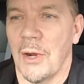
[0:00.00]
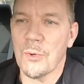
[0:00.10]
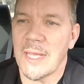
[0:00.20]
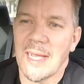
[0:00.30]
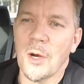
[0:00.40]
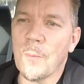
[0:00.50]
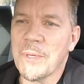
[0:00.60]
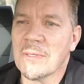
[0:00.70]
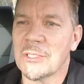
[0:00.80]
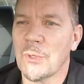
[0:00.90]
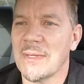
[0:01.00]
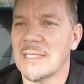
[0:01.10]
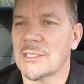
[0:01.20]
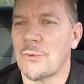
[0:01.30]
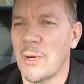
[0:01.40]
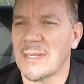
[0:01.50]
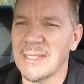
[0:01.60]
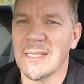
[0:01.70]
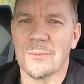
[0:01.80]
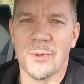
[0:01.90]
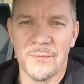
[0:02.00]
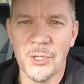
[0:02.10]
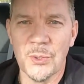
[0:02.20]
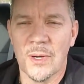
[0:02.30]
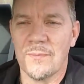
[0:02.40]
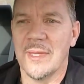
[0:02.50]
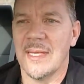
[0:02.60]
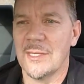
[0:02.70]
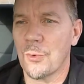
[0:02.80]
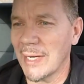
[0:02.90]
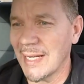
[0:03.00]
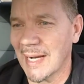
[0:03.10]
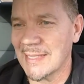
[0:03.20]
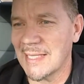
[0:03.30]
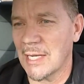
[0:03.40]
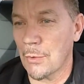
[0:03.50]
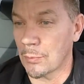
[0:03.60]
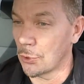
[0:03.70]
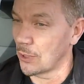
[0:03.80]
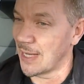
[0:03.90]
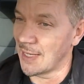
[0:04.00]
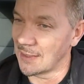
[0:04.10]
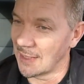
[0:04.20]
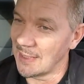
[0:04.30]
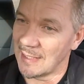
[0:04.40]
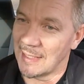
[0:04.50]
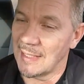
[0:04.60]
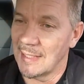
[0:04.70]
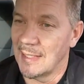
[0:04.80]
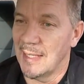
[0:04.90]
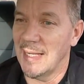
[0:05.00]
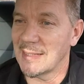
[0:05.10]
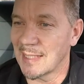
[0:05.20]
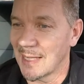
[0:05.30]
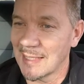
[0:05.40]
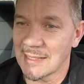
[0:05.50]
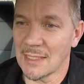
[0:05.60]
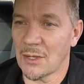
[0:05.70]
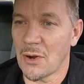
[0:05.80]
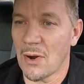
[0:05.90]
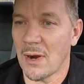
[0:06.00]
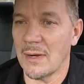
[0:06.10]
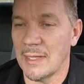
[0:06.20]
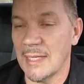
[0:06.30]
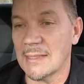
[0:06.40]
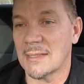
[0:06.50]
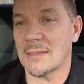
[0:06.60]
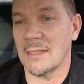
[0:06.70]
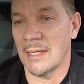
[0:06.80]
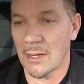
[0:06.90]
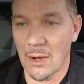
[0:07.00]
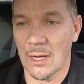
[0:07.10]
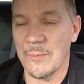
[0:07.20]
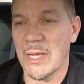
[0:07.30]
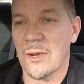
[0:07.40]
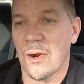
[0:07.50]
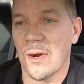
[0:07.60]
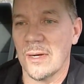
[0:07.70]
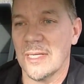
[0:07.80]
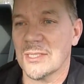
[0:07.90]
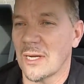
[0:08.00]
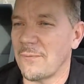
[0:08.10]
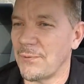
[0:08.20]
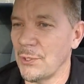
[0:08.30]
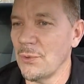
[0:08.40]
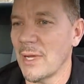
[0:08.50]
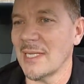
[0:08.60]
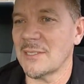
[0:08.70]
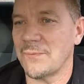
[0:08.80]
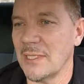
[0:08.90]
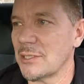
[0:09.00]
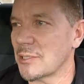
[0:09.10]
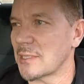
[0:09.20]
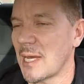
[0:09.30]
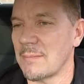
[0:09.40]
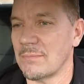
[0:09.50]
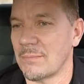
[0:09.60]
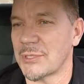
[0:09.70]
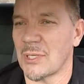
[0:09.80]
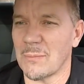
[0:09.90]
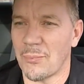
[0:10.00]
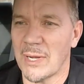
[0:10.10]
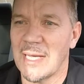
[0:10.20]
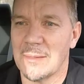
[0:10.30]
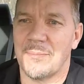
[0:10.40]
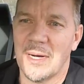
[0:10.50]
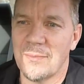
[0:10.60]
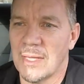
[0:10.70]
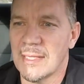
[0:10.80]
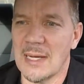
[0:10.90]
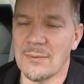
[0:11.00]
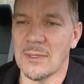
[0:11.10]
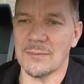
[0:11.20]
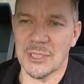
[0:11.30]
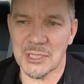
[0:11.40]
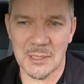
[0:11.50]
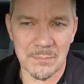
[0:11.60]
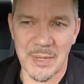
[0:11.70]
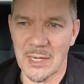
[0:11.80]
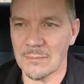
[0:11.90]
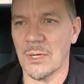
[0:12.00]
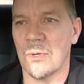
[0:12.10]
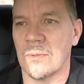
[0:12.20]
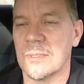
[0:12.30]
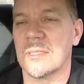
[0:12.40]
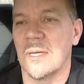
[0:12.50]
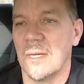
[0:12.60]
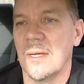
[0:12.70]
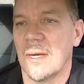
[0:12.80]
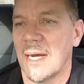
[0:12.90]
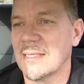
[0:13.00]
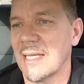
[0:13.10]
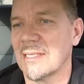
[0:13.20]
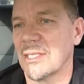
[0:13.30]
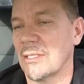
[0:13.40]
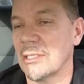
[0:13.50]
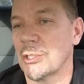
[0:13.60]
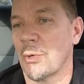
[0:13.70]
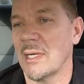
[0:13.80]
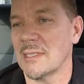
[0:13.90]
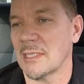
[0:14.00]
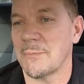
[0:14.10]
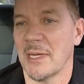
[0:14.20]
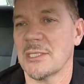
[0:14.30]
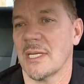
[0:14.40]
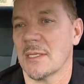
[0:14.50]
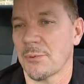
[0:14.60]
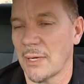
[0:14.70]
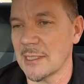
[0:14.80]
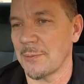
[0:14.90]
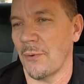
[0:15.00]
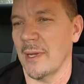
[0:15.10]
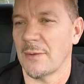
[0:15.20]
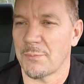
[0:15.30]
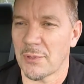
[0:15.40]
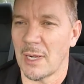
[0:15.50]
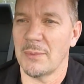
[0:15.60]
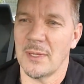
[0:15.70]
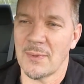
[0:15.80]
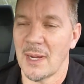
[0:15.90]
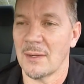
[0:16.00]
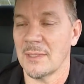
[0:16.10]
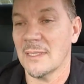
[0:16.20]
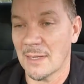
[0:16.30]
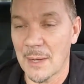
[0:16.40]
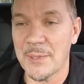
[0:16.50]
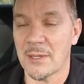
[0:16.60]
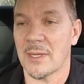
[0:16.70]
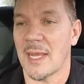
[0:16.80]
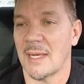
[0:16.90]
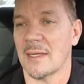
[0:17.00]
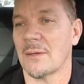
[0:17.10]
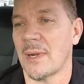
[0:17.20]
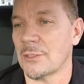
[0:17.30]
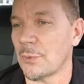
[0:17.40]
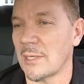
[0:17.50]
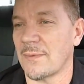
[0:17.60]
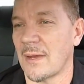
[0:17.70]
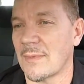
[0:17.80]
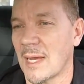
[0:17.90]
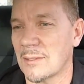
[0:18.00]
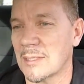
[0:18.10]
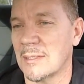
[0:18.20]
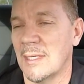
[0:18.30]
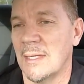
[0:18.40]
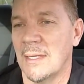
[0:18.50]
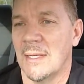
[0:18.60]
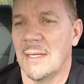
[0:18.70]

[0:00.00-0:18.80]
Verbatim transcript: Okay, I hope you enjoyed this quick little review of the 2019 Corolla LE. It's a nice little car. It's an economy car. It's got a few nice features that sort of bring it above the level of just the bare bones. I'd say it's a good choice, especially at the price point of probably around, up here in Canada, around 25,000.